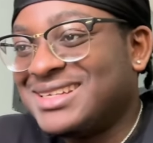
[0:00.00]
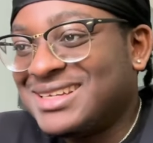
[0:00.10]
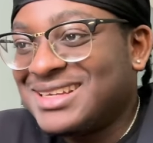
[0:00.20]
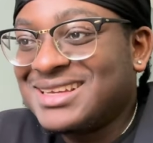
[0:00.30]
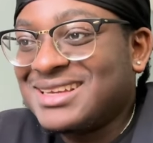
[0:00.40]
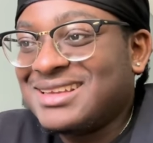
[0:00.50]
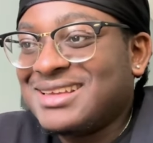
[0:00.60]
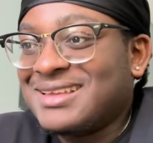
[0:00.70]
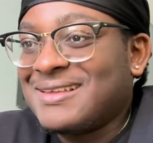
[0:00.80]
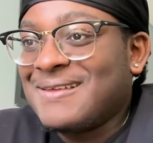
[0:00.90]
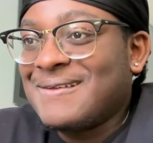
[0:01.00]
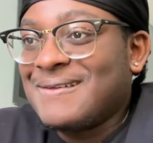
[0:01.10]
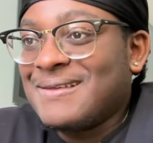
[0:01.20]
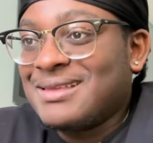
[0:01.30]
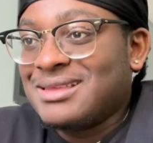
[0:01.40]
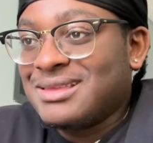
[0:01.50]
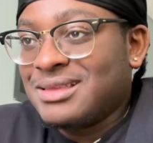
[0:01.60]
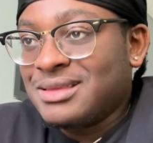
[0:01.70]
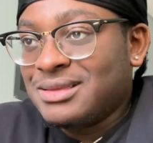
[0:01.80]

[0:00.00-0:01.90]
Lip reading: Nobody speaks.